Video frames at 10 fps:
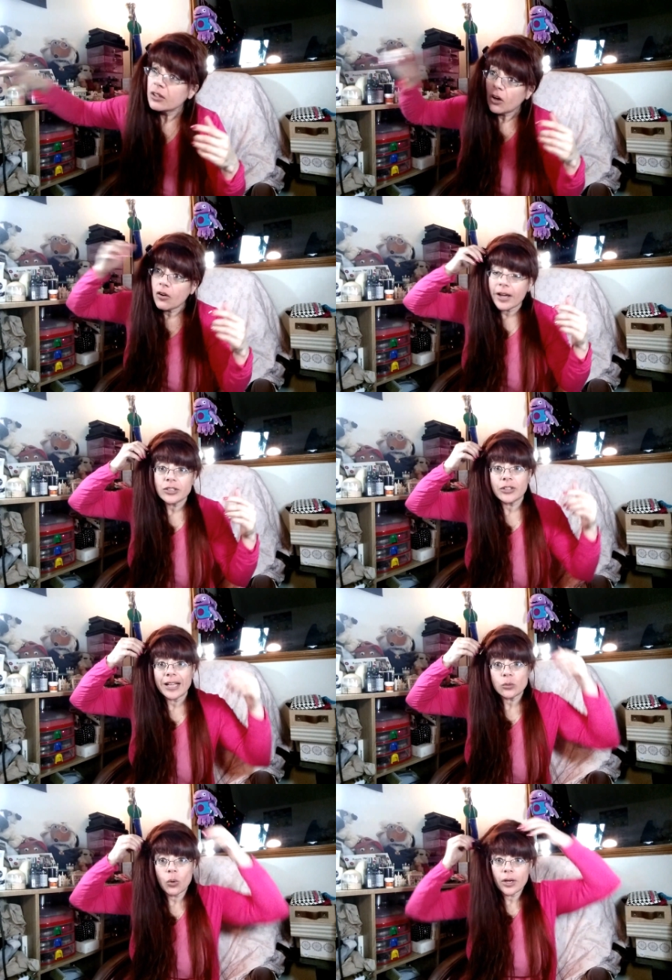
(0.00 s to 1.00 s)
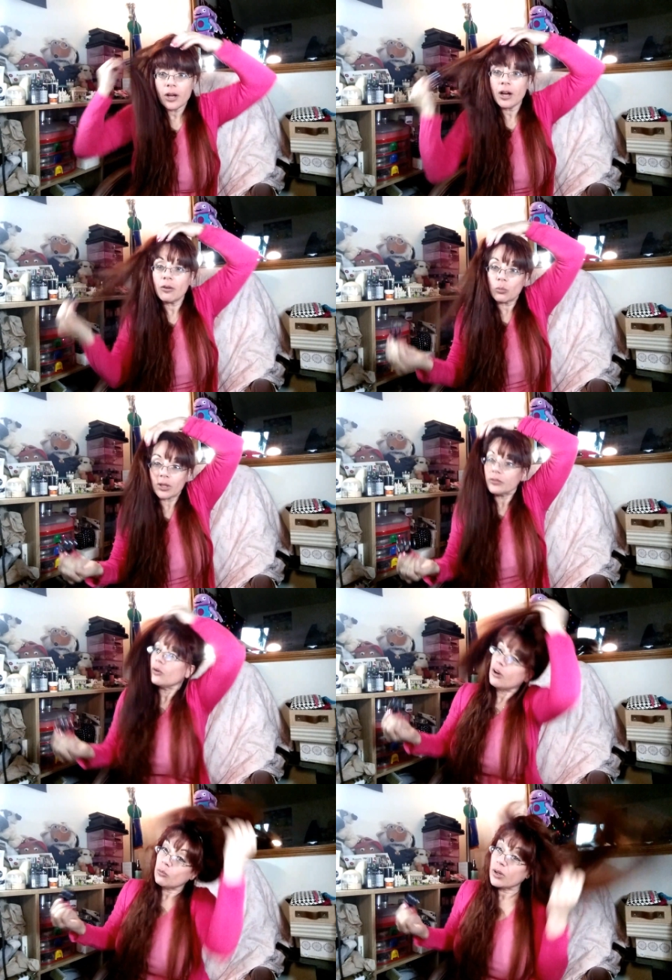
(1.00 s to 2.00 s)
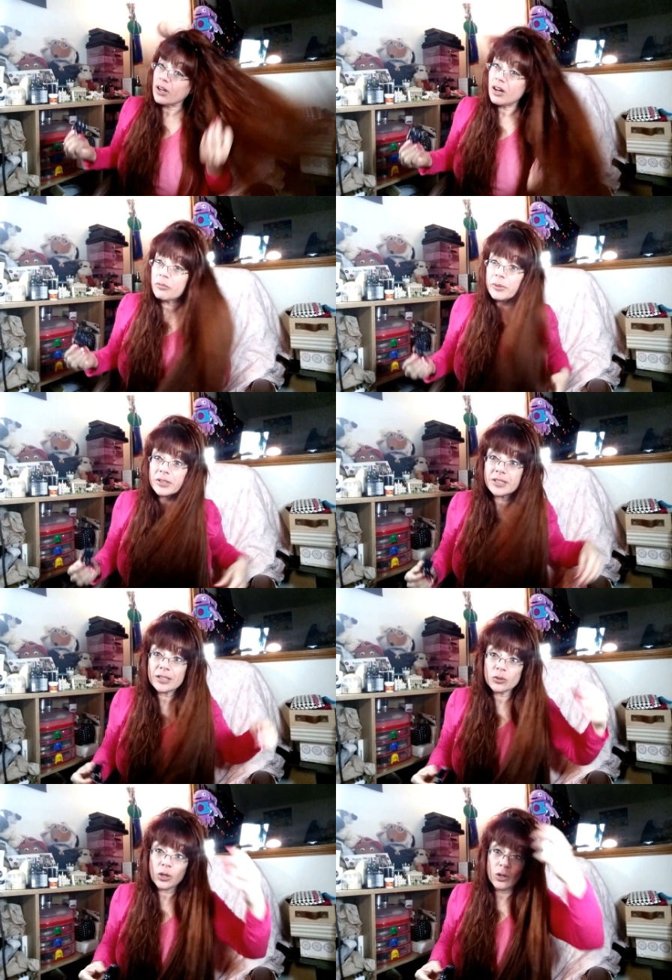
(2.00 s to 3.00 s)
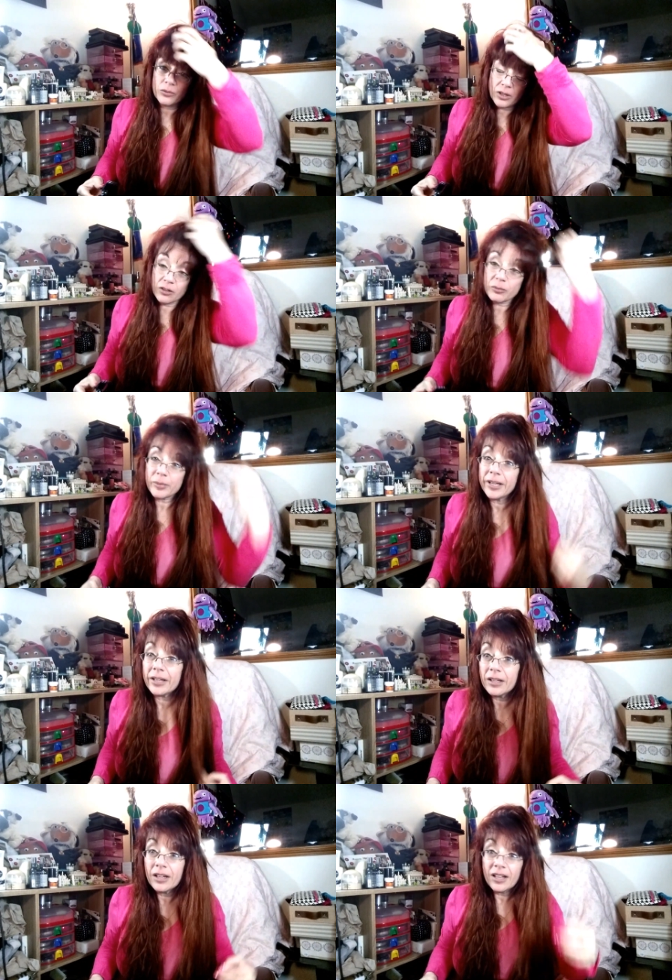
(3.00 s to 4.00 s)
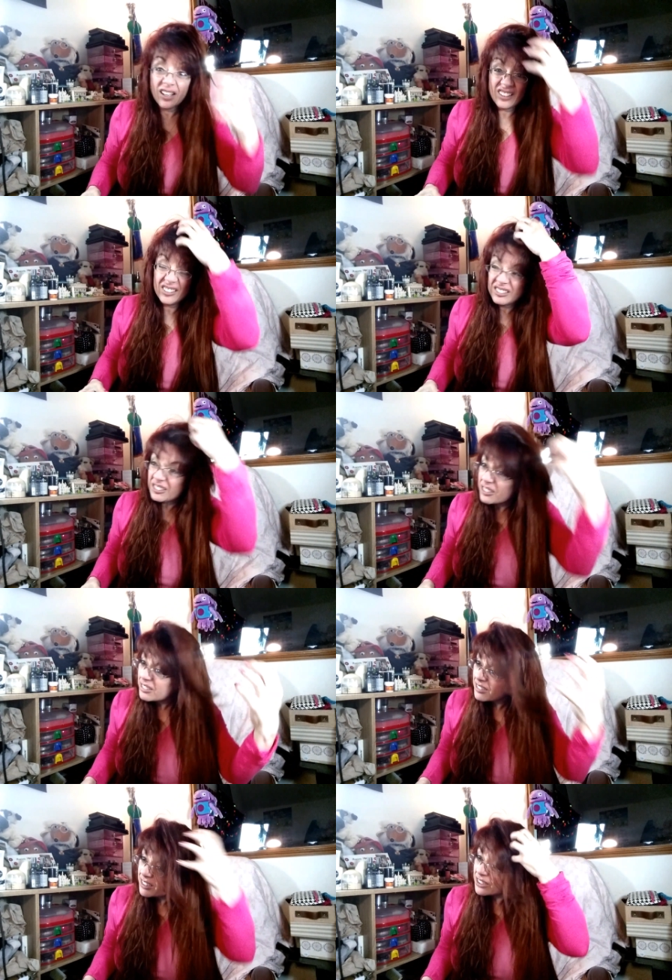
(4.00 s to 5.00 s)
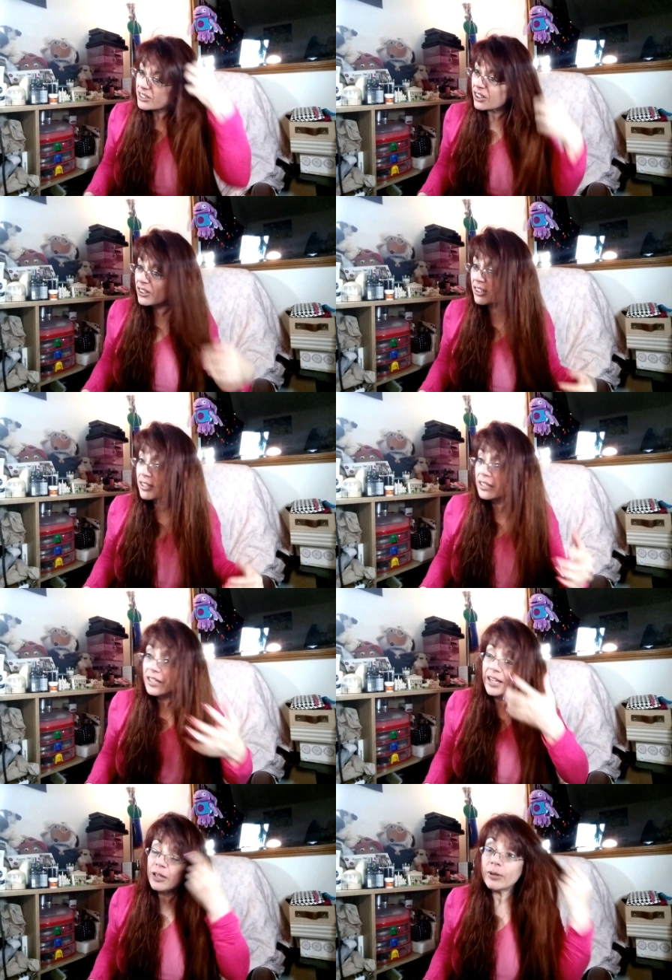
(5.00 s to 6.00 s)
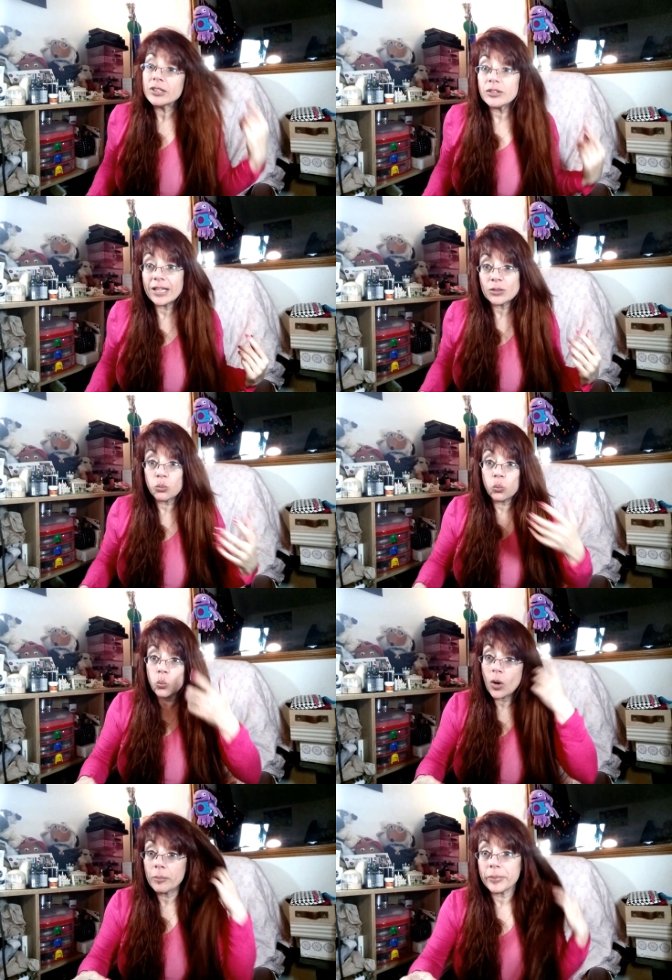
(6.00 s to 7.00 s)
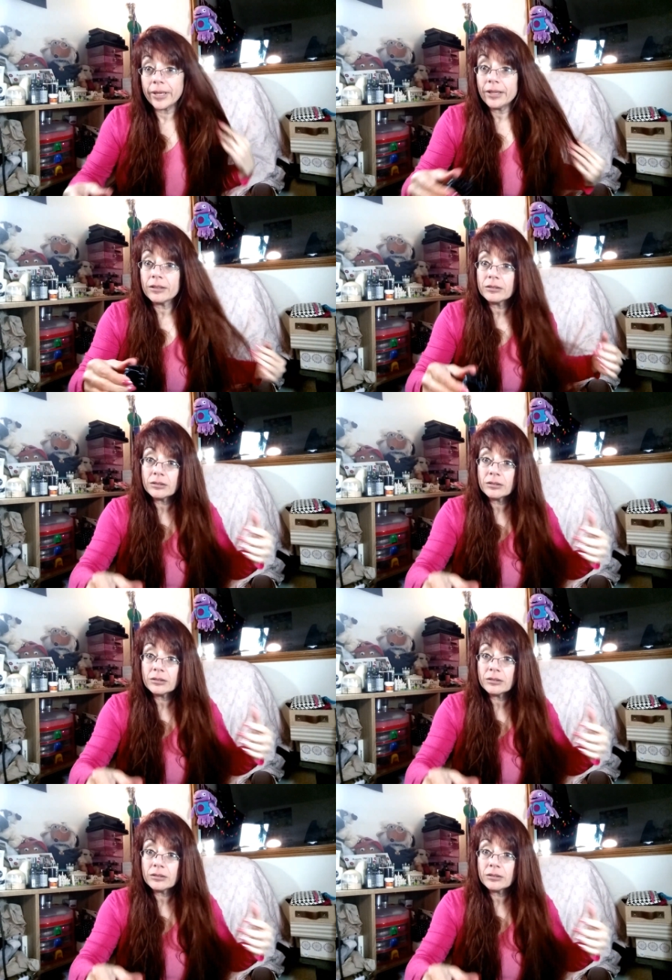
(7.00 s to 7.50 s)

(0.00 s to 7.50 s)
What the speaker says: All right, so that's one half. Well, not one half, because that's over half of my hair. Oh, good God. Anyway, so that's one bit.